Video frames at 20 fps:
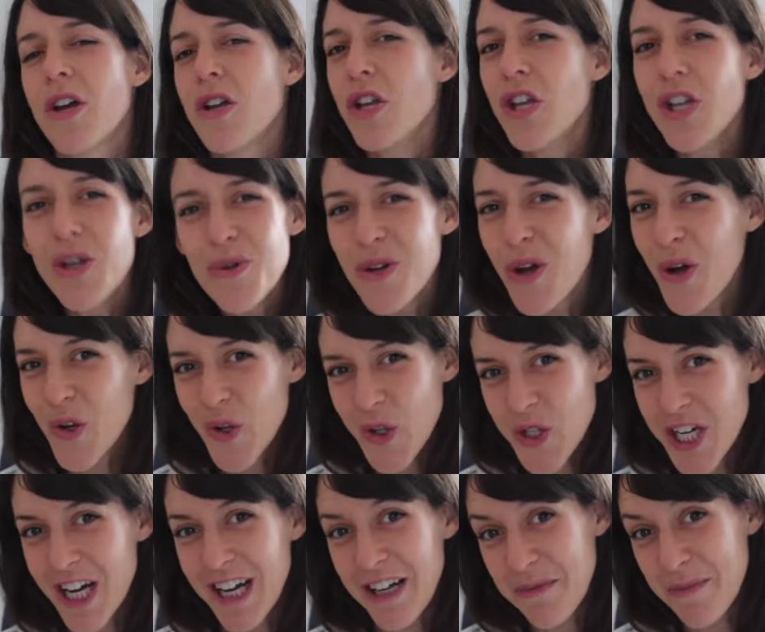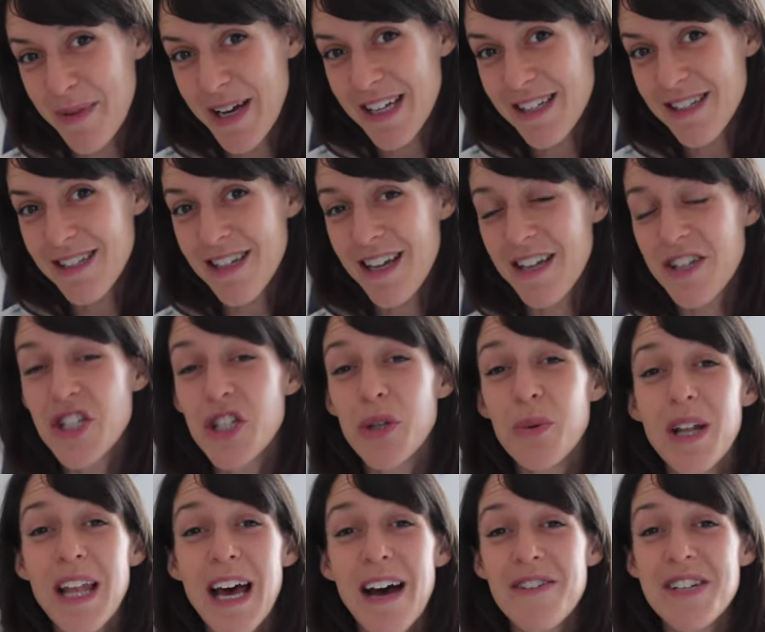You know your child best and you
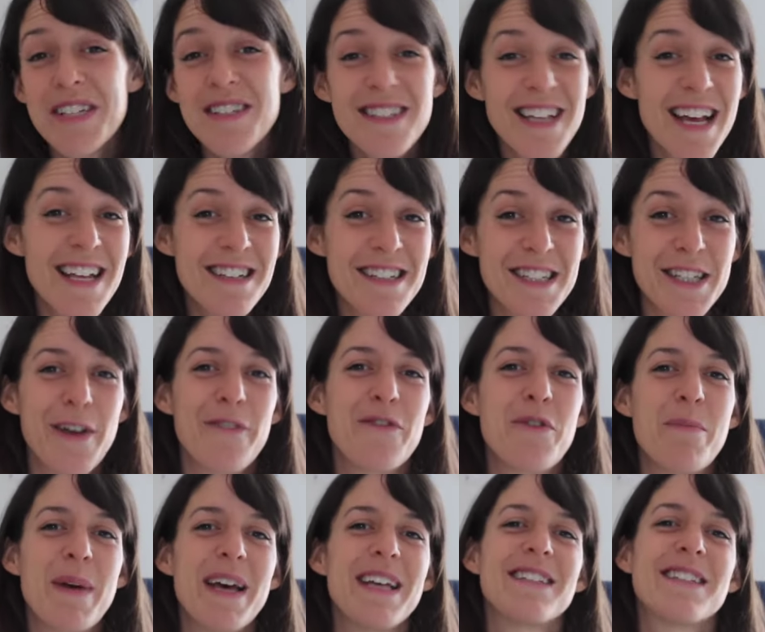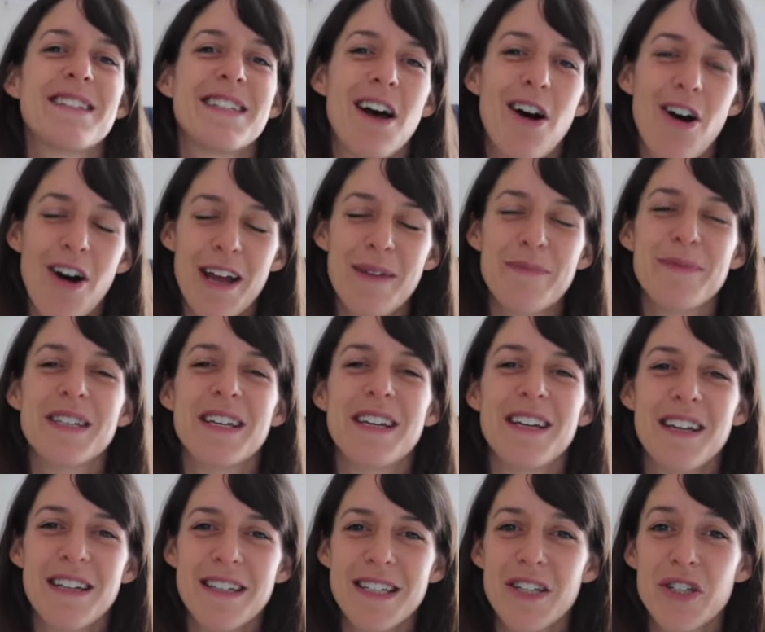will have a sense of the best times and
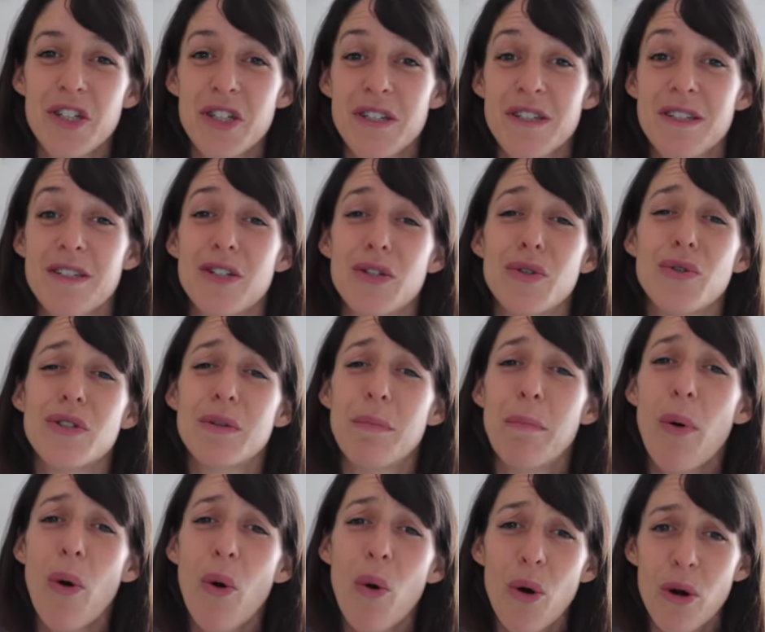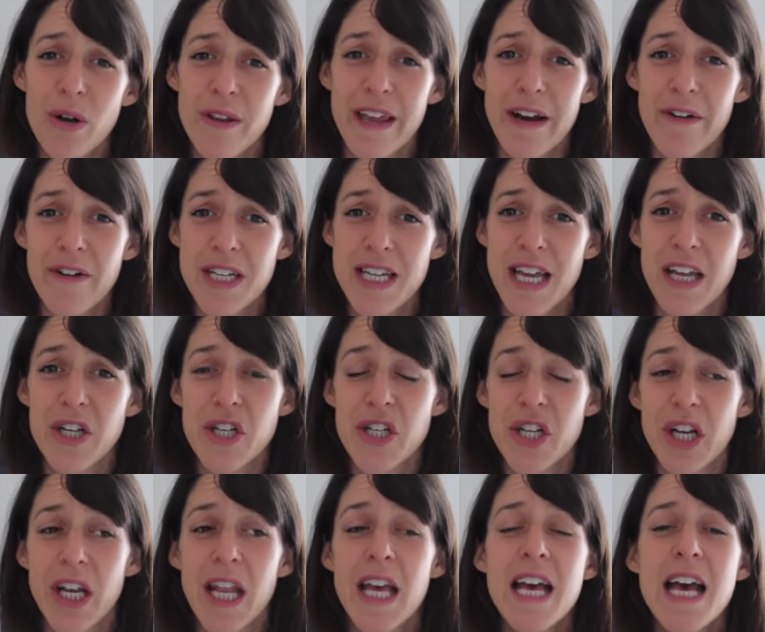conditions to support their
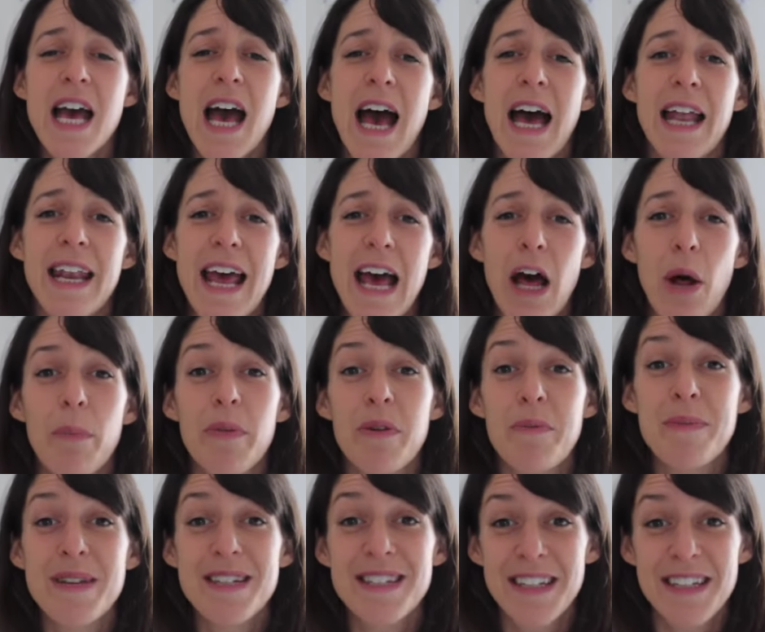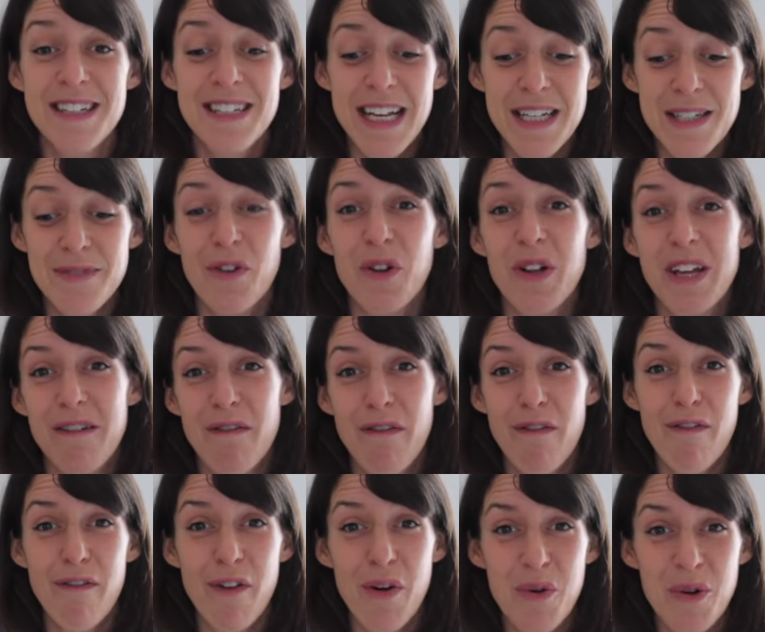attention and help them be successful in
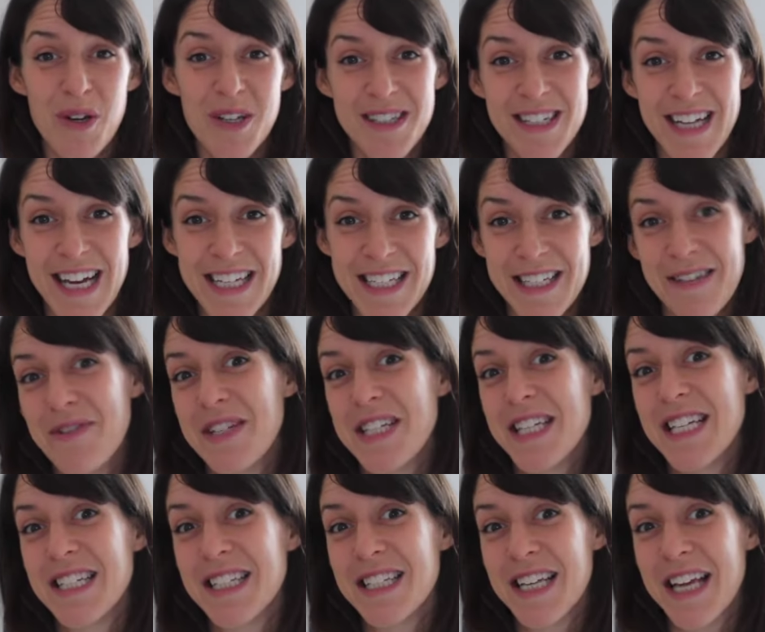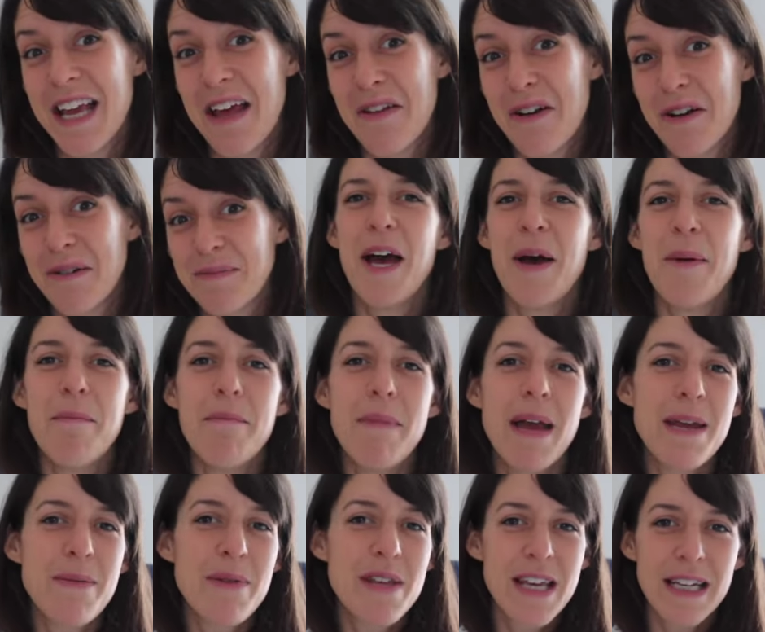focused activities together.
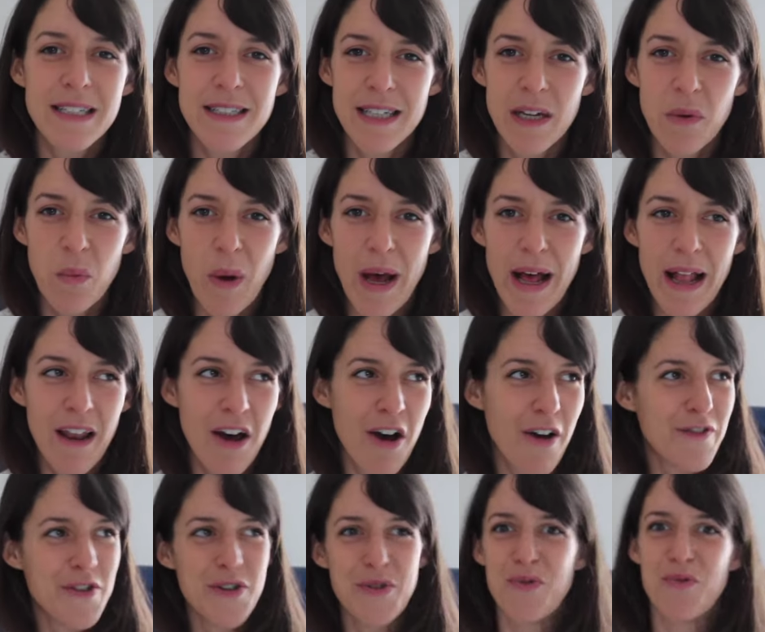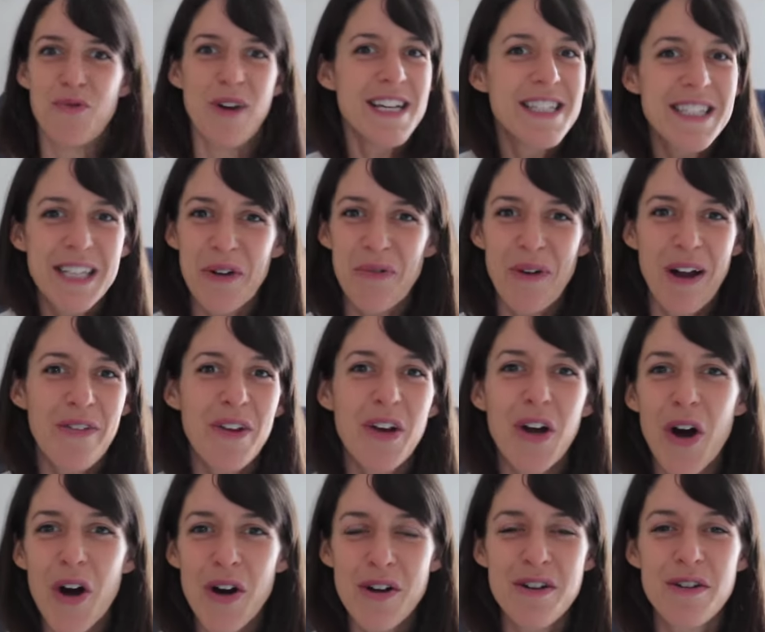Maybe they sit well after racing around the
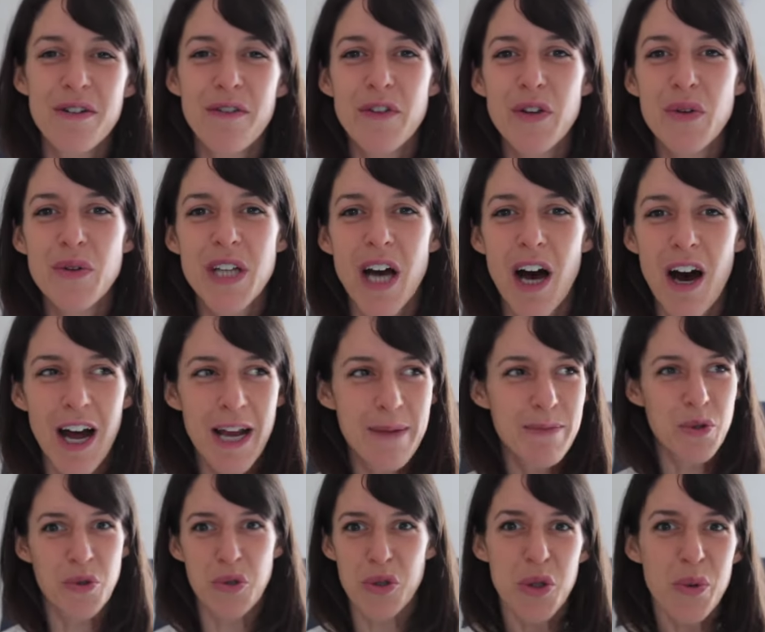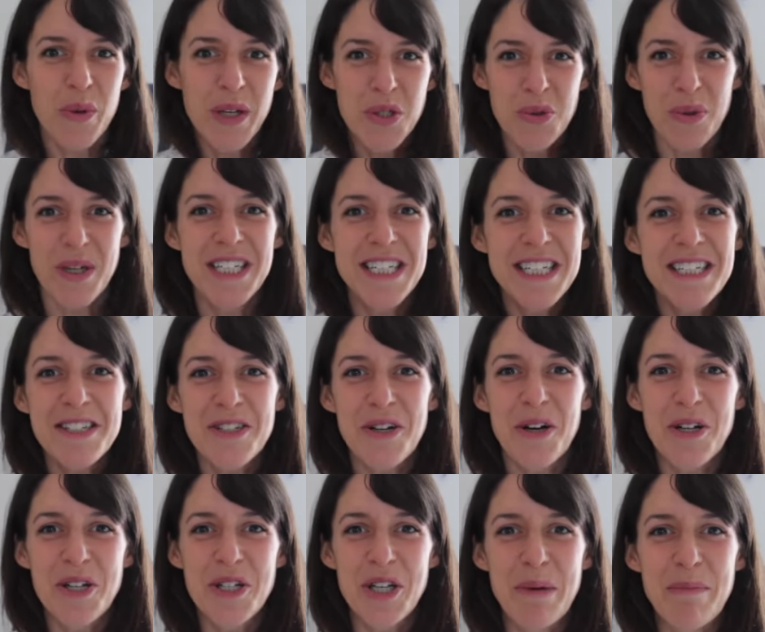garden a few times or doing 20
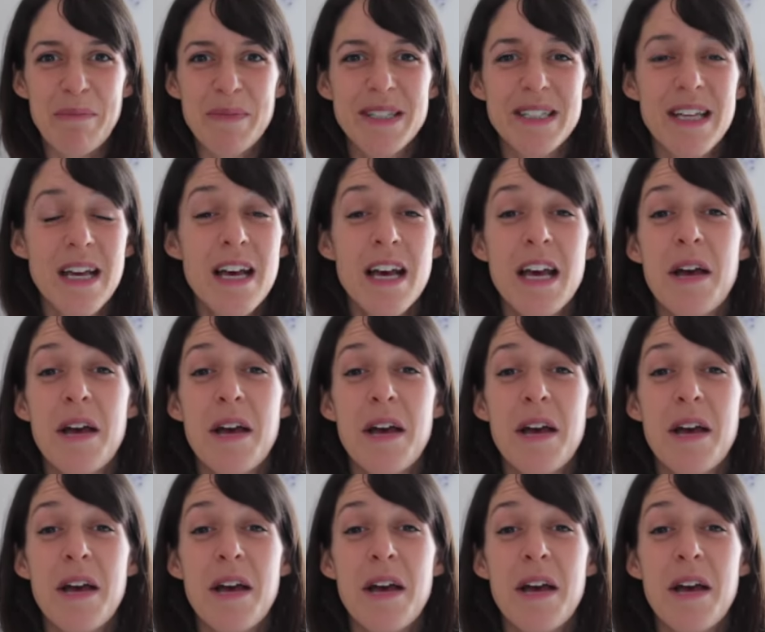star jumps.